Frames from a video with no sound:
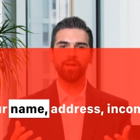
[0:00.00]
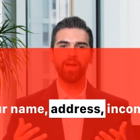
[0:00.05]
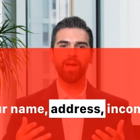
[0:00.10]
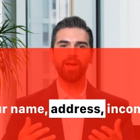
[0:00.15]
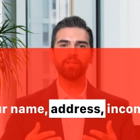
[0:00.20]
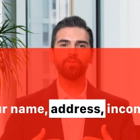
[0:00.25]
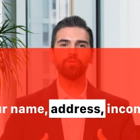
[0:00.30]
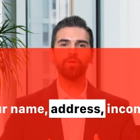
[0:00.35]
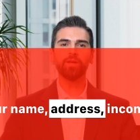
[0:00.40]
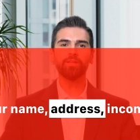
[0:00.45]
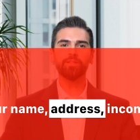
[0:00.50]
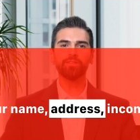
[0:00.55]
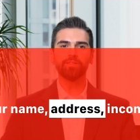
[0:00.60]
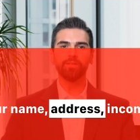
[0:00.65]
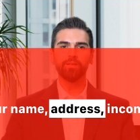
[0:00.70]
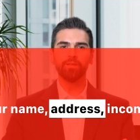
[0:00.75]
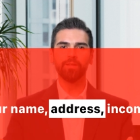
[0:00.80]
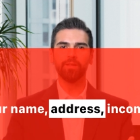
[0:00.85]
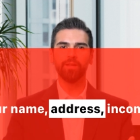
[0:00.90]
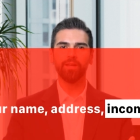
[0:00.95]
address,
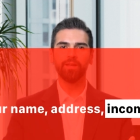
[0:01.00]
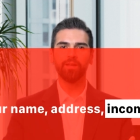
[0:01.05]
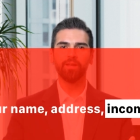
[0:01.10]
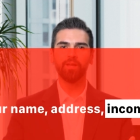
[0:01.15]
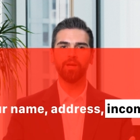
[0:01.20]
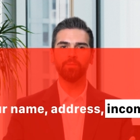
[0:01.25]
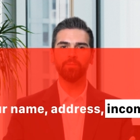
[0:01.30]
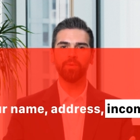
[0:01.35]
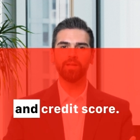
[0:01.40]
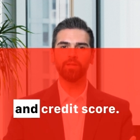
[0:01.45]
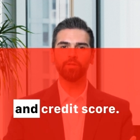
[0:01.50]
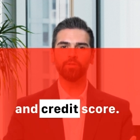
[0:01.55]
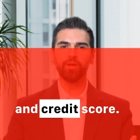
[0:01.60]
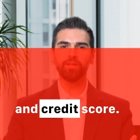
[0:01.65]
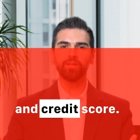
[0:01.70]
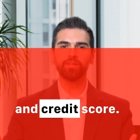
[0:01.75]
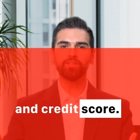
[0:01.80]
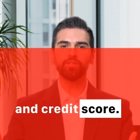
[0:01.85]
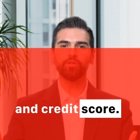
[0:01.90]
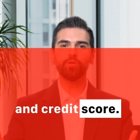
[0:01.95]
income, and
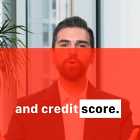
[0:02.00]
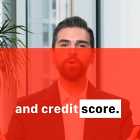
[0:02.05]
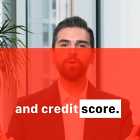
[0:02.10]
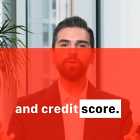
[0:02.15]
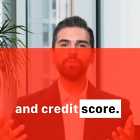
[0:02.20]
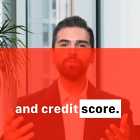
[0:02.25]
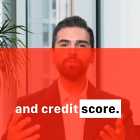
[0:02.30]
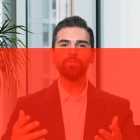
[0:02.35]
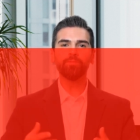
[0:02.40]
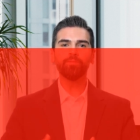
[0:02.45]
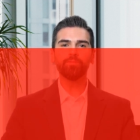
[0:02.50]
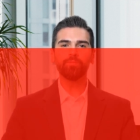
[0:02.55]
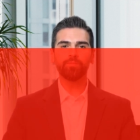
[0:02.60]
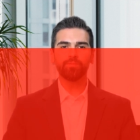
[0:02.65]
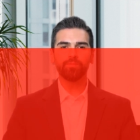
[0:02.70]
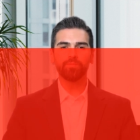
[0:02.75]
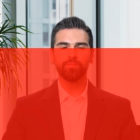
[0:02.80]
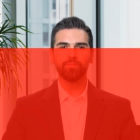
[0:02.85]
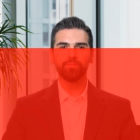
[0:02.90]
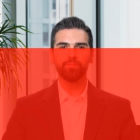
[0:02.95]
credit score.
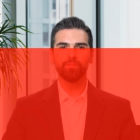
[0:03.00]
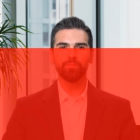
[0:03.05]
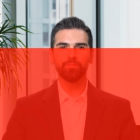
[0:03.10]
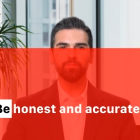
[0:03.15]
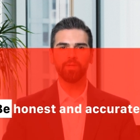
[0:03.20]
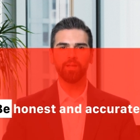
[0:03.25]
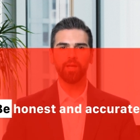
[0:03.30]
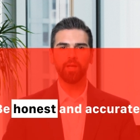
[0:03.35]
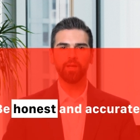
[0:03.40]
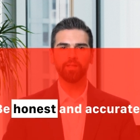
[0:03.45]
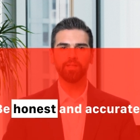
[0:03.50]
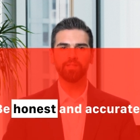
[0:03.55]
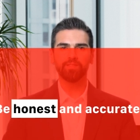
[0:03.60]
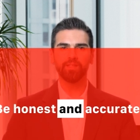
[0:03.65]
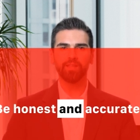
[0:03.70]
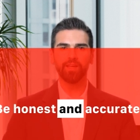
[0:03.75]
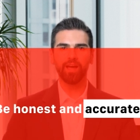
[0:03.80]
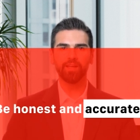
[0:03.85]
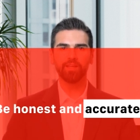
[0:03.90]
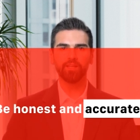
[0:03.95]
Be honest
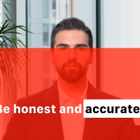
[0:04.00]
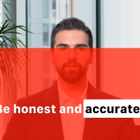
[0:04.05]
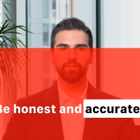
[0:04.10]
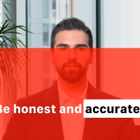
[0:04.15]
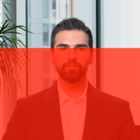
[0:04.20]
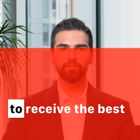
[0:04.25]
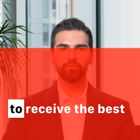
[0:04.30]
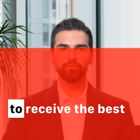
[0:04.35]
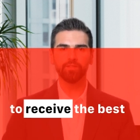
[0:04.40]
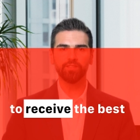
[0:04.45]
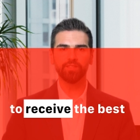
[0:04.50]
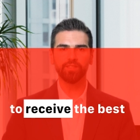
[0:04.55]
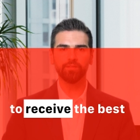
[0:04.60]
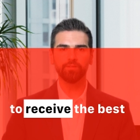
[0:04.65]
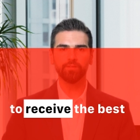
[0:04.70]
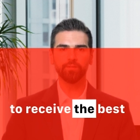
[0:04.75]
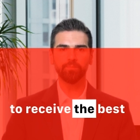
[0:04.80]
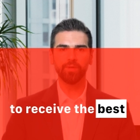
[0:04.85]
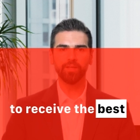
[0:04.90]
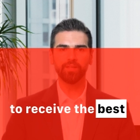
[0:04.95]
and accurate to receive
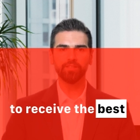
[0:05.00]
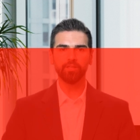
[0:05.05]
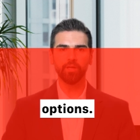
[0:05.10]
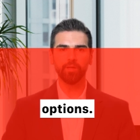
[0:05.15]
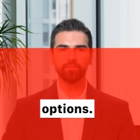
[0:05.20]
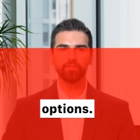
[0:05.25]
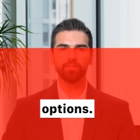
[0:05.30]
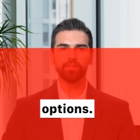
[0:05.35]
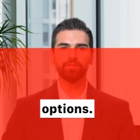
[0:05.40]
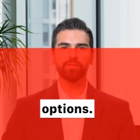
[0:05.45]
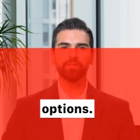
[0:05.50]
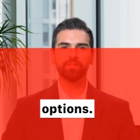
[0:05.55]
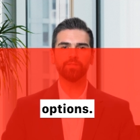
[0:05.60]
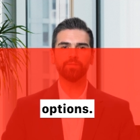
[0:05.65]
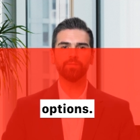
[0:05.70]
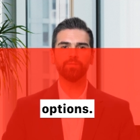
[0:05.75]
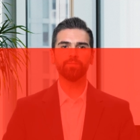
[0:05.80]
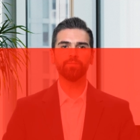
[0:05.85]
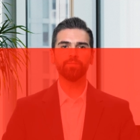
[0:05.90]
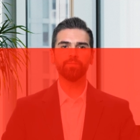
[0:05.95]
the best options.
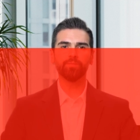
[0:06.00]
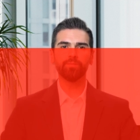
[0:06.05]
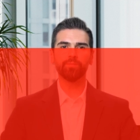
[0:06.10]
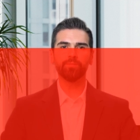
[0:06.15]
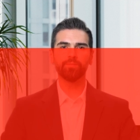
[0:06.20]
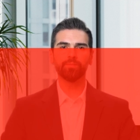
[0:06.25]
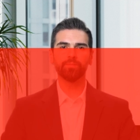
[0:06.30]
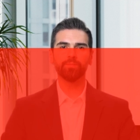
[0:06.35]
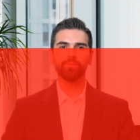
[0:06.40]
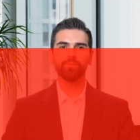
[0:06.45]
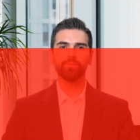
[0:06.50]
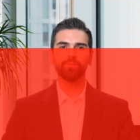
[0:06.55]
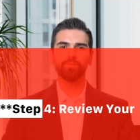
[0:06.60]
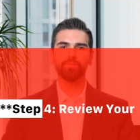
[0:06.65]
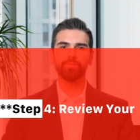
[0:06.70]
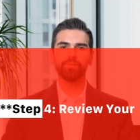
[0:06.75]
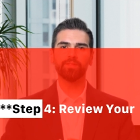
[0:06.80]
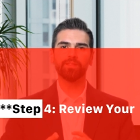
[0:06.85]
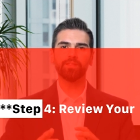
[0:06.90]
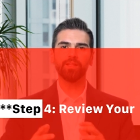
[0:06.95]

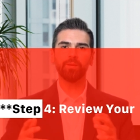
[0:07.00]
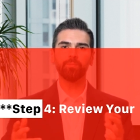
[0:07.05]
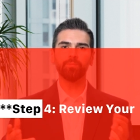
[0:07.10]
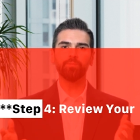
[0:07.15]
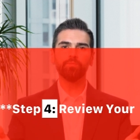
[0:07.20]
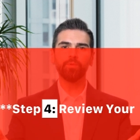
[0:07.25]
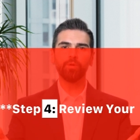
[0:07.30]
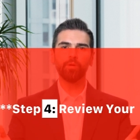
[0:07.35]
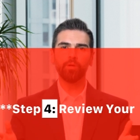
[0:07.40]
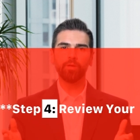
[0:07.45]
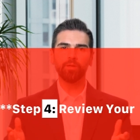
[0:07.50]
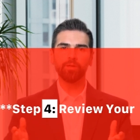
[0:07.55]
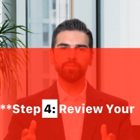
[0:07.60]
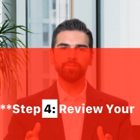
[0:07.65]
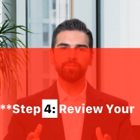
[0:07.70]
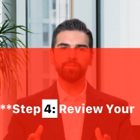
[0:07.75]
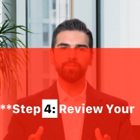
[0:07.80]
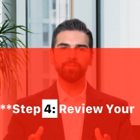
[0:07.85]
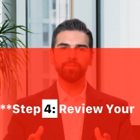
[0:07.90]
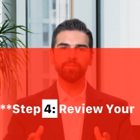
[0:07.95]
Step 4.
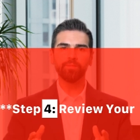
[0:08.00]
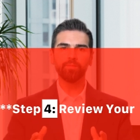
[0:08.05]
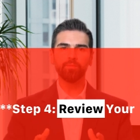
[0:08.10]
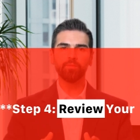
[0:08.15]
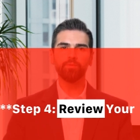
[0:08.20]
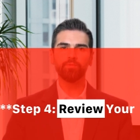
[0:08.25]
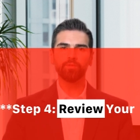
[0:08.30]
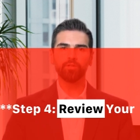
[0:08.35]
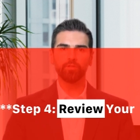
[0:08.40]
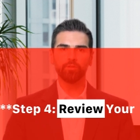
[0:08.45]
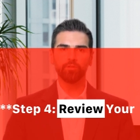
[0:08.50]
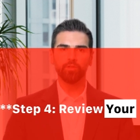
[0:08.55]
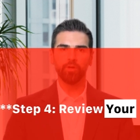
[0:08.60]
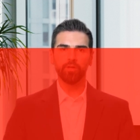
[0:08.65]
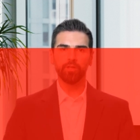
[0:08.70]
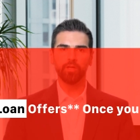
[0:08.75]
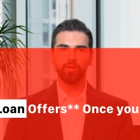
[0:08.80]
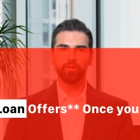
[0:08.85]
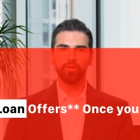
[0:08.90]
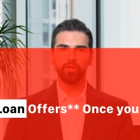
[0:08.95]
Review your
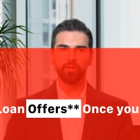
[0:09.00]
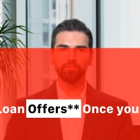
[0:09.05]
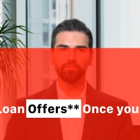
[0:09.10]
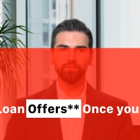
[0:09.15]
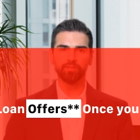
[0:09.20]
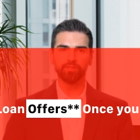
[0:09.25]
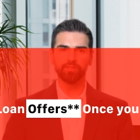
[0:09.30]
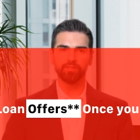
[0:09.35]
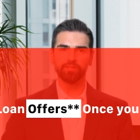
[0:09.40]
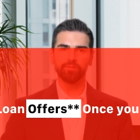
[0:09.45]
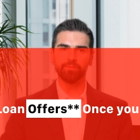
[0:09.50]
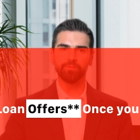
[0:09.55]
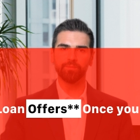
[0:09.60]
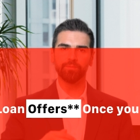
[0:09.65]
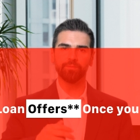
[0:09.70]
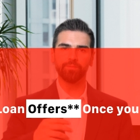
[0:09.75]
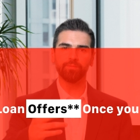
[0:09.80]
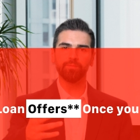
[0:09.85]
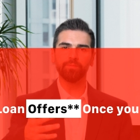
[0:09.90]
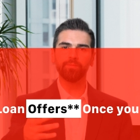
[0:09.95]
loan offers.
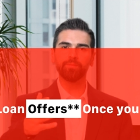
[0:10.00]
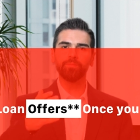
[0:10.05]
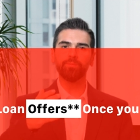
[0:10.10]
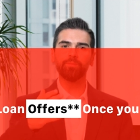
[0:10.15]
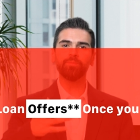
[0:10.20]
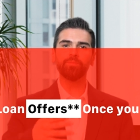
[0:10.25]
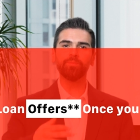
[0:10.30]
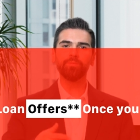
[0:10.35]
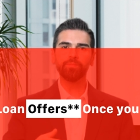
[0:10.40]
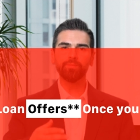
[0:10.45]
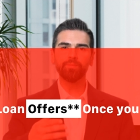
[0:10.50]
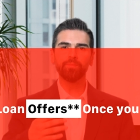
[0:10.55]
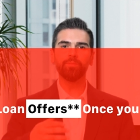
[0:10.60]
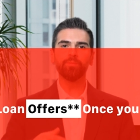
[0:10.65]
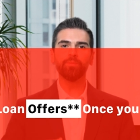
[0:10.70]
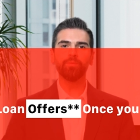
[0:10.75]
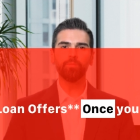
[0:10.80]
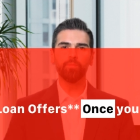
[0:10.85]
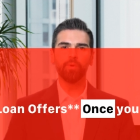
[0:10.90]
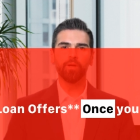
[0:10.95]

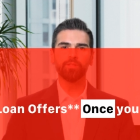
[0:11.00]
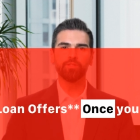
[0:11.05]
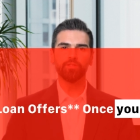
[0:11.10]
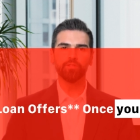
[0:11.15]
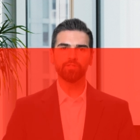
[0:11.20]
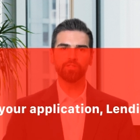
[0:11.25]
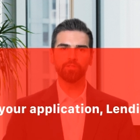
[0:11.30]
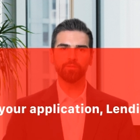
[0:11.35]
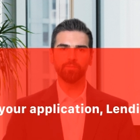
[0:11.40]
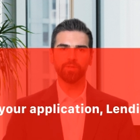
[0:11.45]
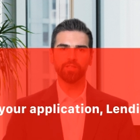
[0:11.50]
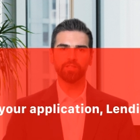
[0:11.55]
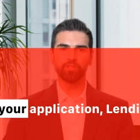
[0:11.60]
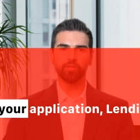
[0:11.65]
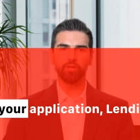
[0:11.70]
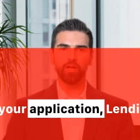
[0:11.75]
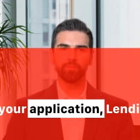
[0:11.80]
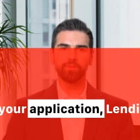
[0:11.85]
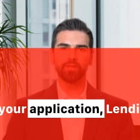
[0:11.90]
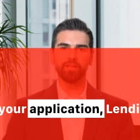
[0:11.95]
Once you submit
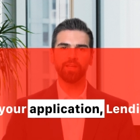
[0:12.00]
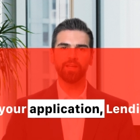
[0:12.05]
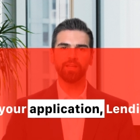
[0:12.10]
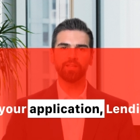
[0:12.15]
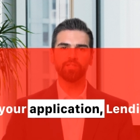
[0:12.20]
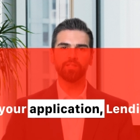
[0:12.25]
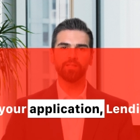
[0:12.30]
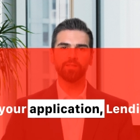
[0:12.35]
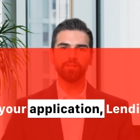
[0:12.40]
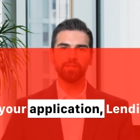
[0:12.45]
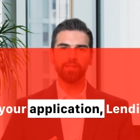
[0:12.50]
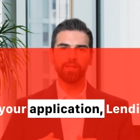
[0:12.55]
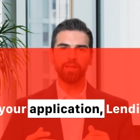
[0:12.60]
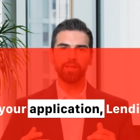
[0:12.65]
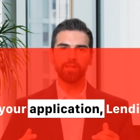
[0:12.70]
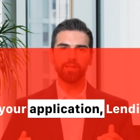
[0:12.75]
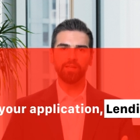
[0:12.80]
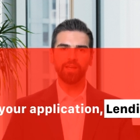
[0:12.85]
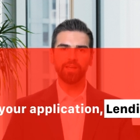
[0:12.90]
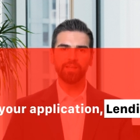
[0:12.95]
your application,
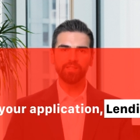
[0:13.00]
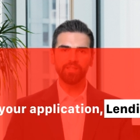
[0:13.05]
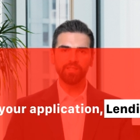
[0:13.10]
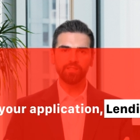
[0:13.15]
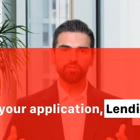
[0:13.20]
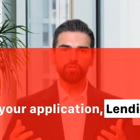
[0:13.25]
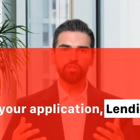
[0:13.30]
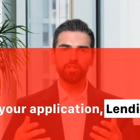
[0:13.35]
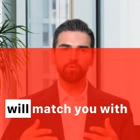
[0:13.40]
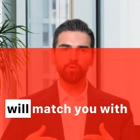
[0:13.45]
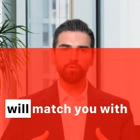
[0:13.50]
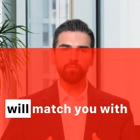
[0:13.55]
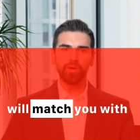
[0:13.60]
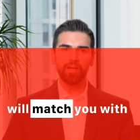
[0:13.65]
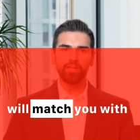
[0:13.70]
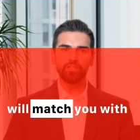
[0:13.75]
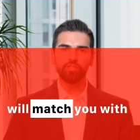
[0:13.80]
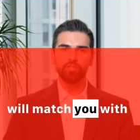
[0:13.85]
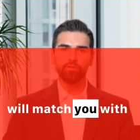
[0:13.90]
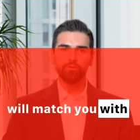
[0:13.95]
LendingTree will
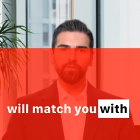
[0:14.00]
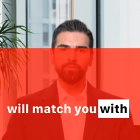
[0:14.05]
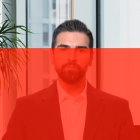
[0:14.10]
match you with